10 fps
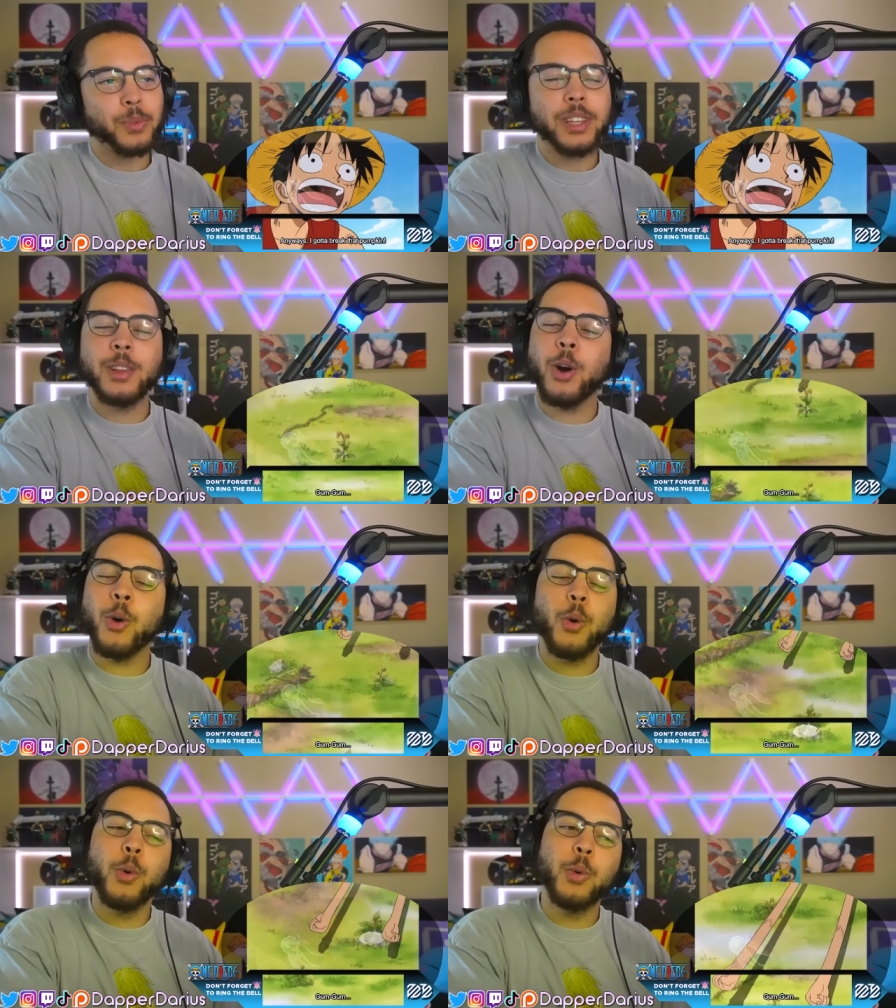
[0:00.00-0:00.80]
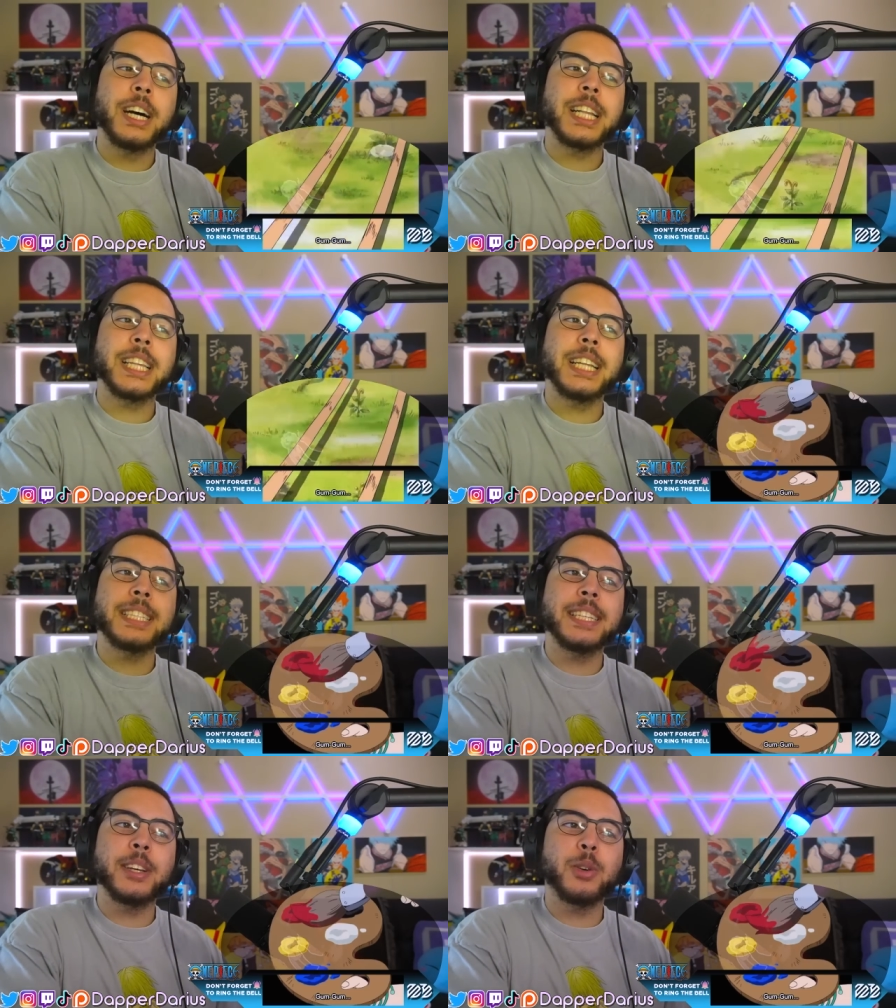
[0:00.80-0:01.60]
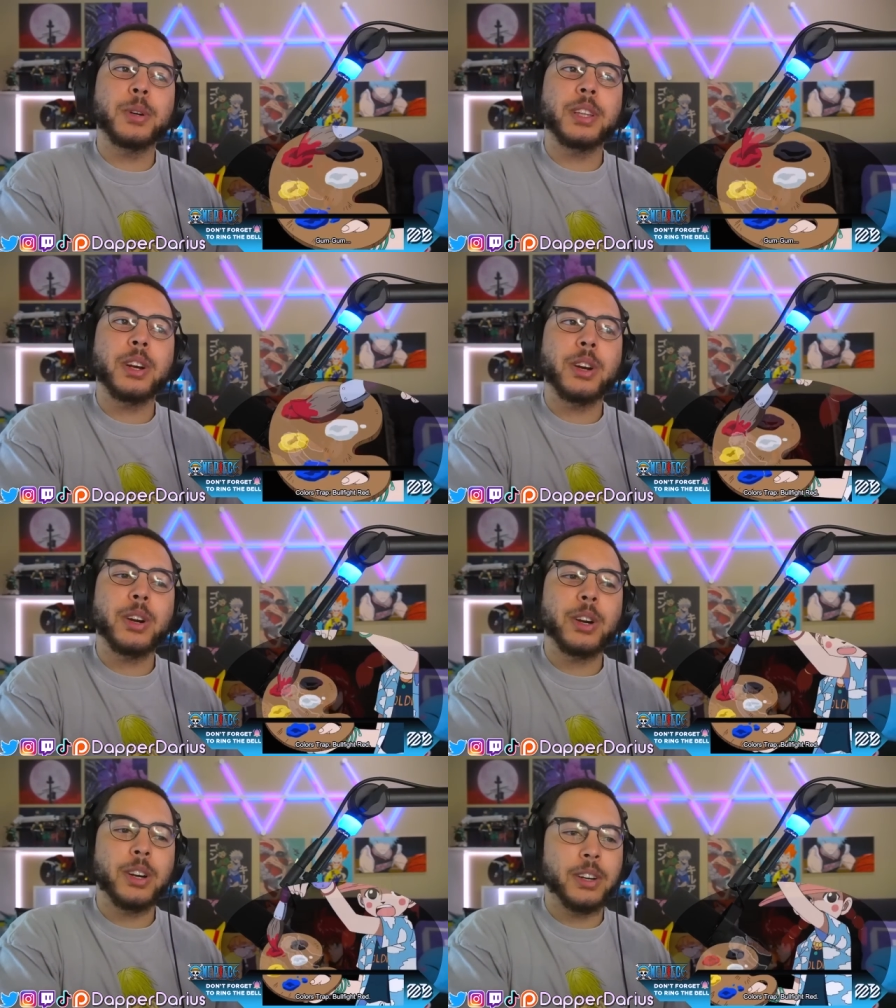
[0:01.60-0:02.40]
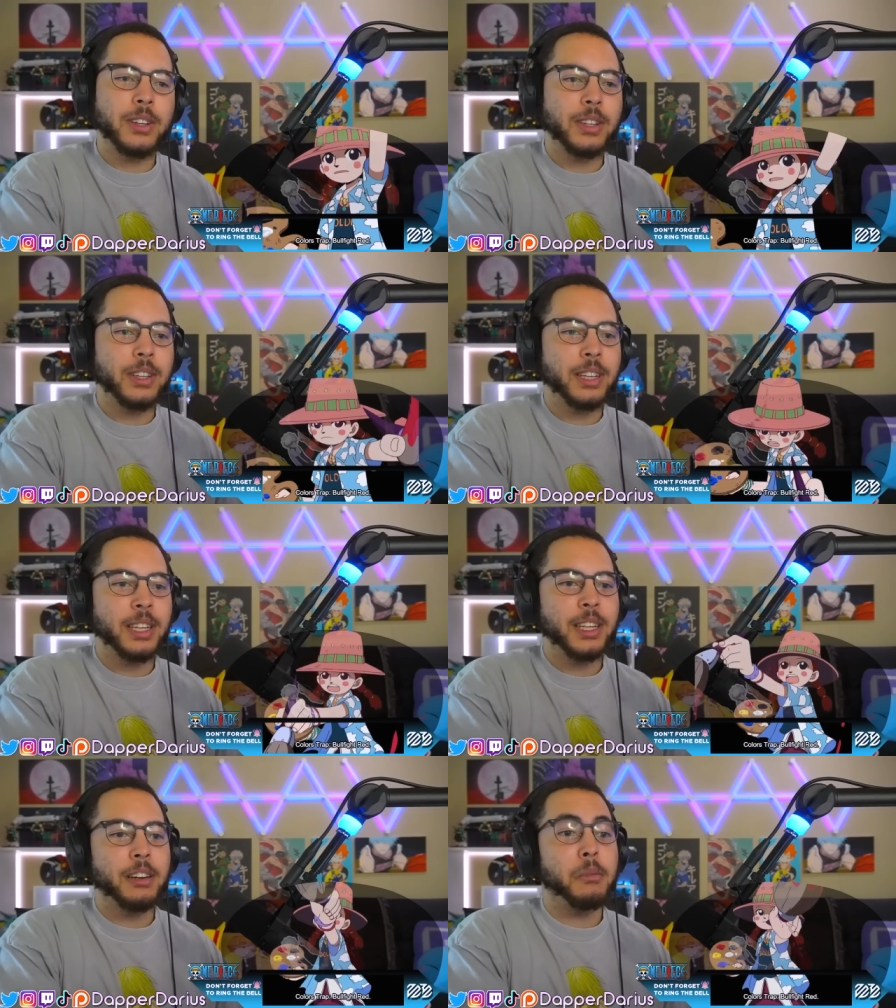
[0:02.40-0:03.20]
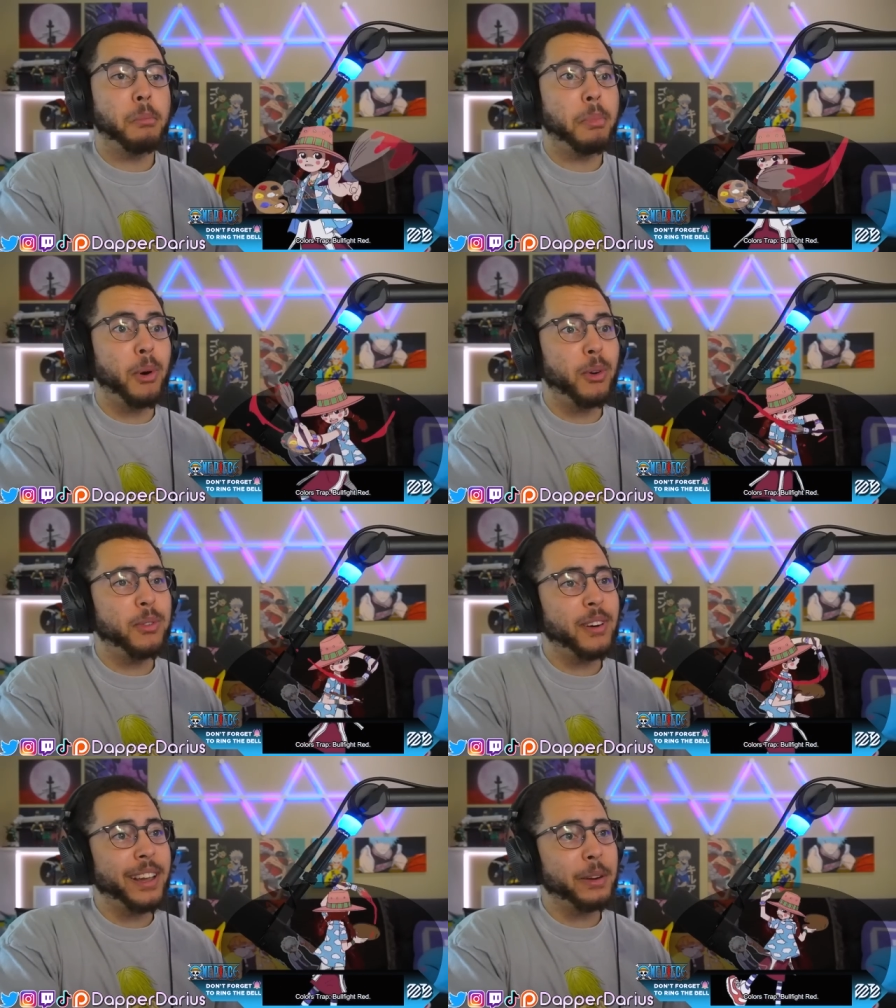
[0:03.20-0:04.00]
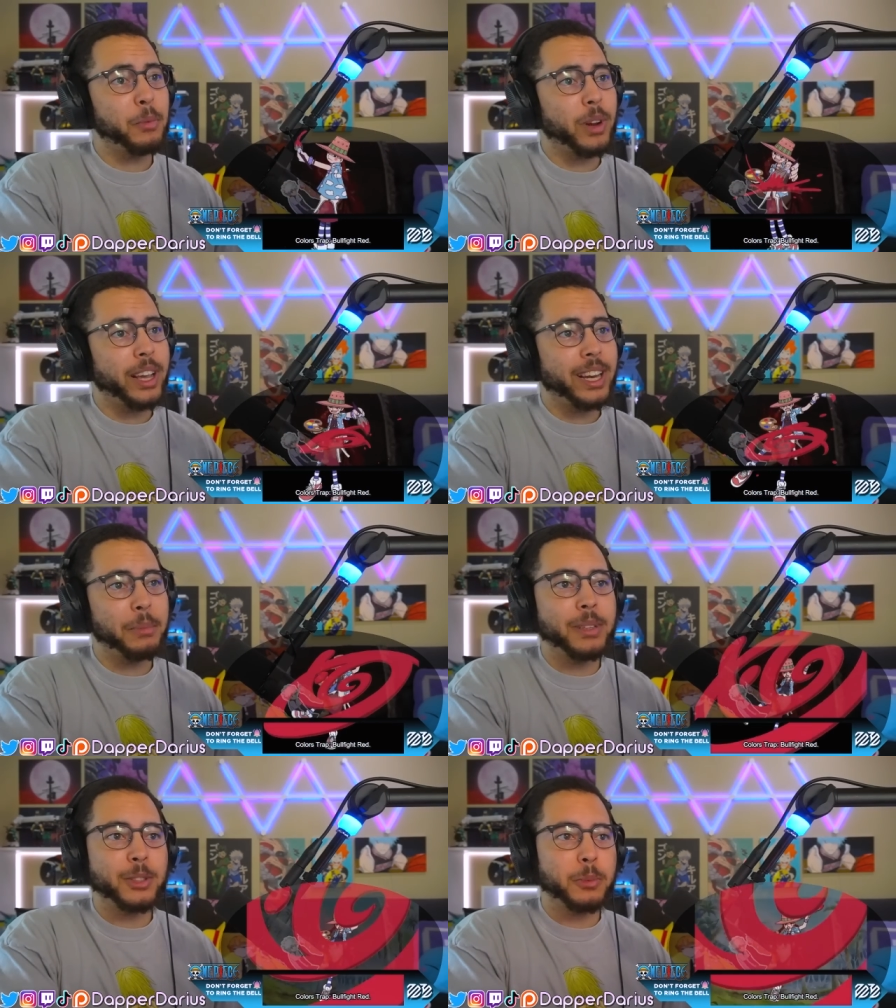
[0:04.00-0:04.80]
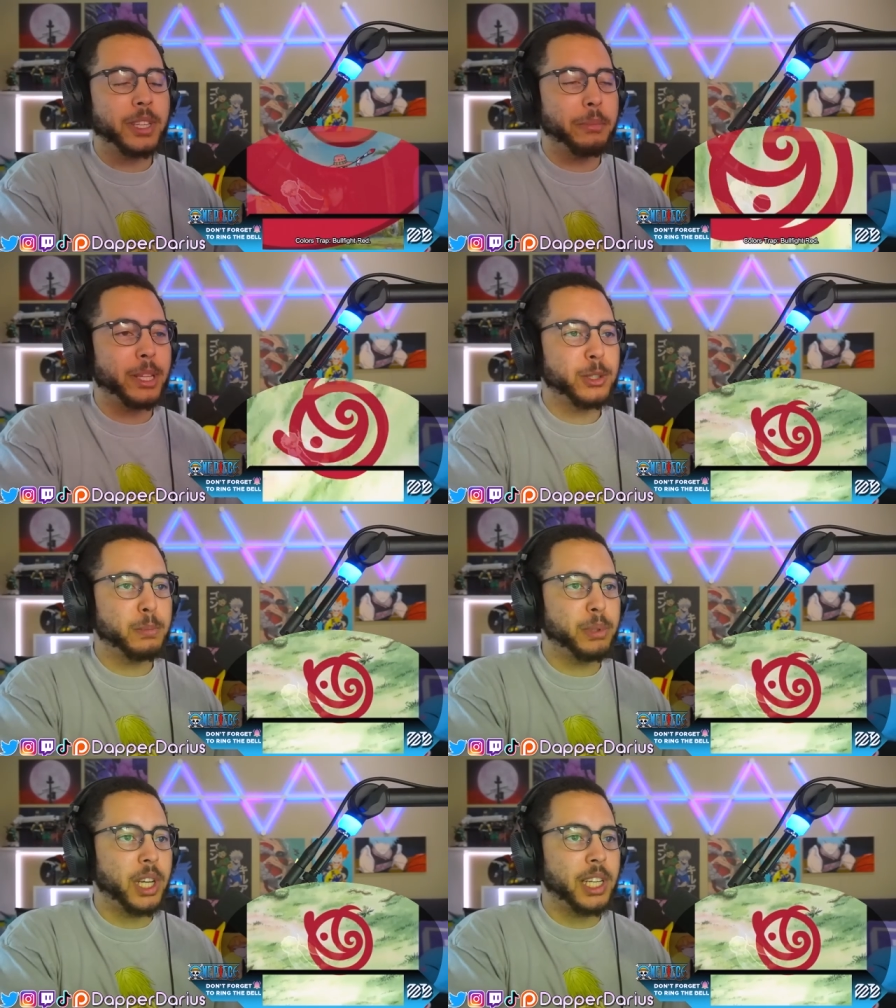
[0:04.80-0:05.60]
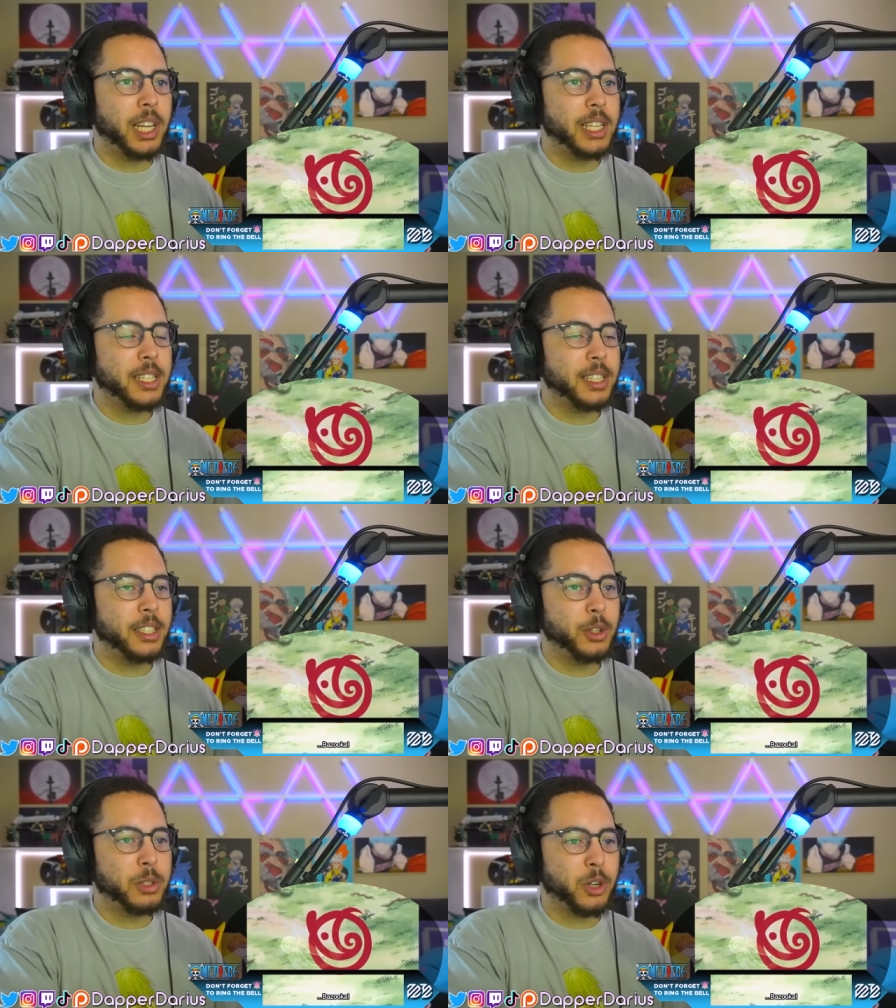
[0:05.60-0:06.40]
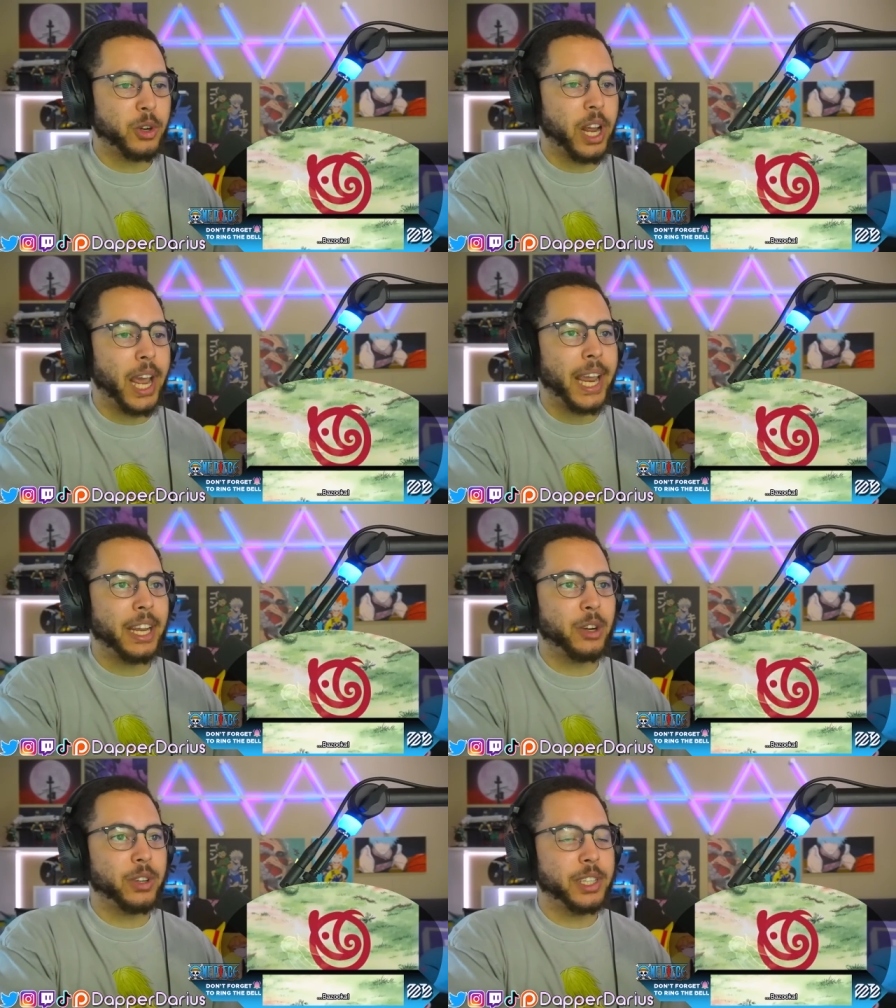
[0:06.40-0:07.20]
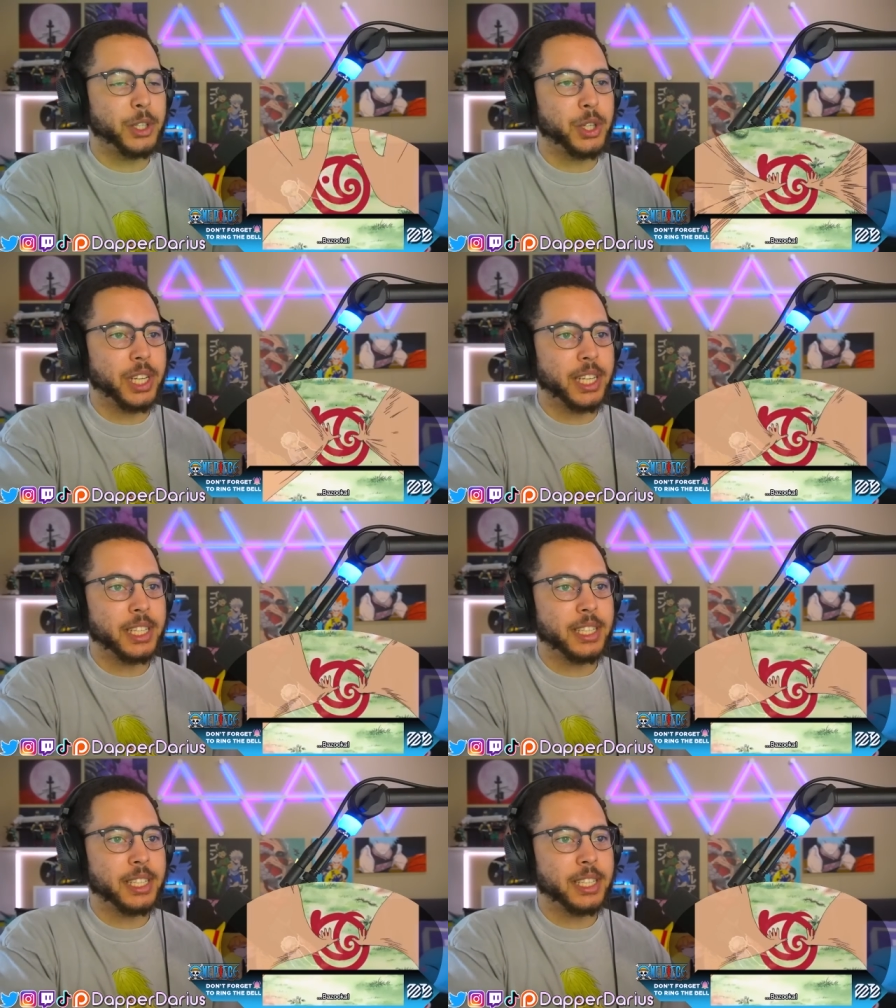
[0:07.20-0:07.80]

No. Let's deal with her. Bullfight red. I'm assuming that makes you bloodlusted. You just turn angry as shit.